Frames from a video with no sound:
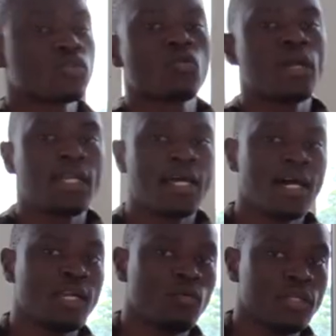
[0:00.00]
So we are
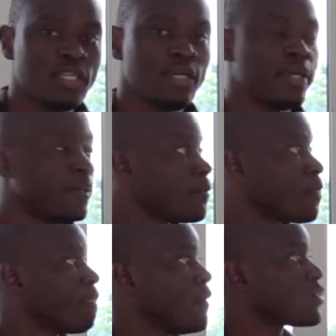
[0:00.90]
done with A.
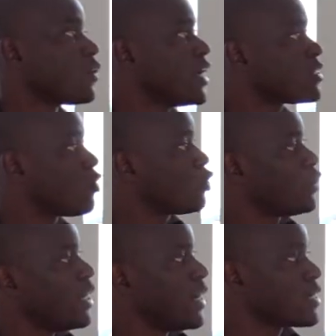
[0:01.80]
So let's go to
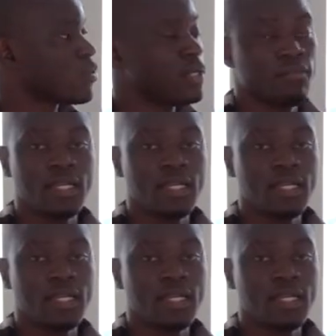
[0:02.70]
the next one